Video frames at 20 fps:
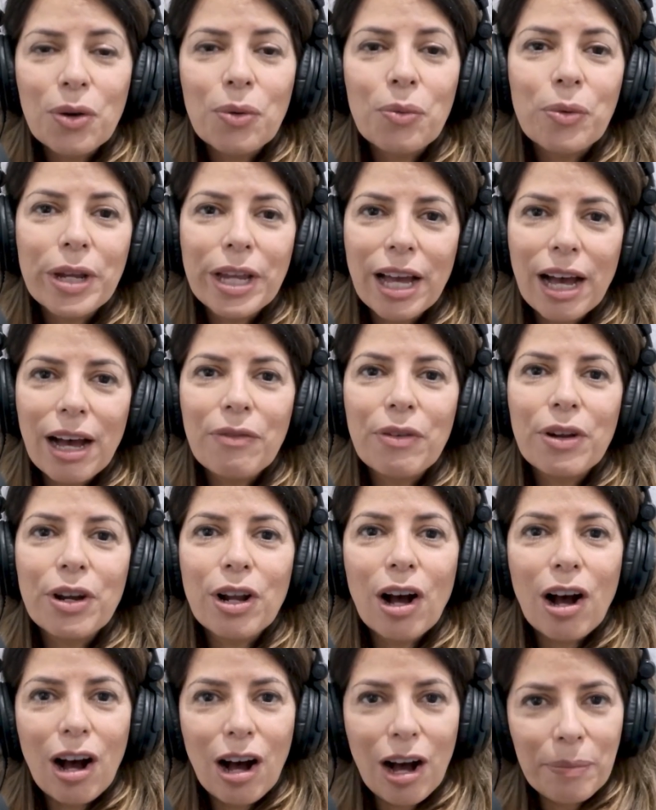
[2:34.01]
we have
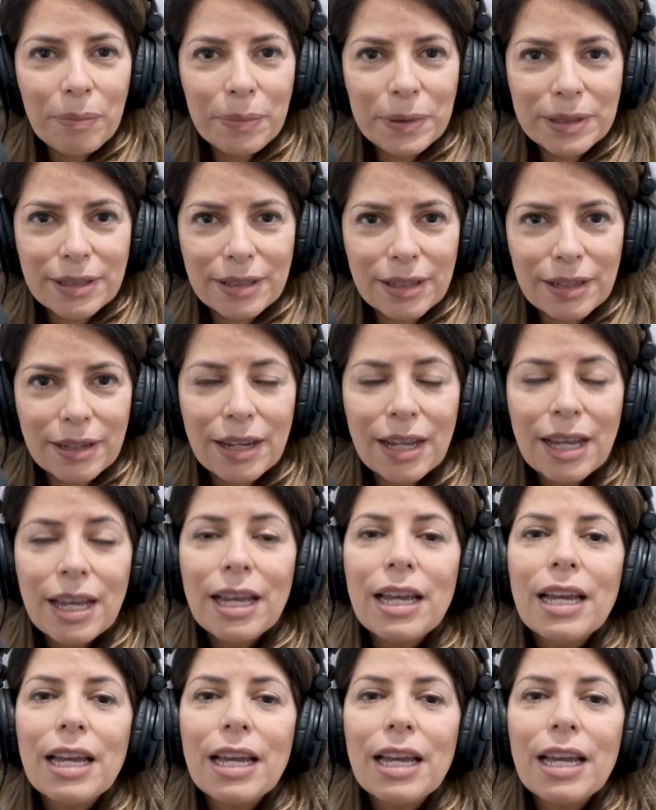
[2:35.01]
an opposite.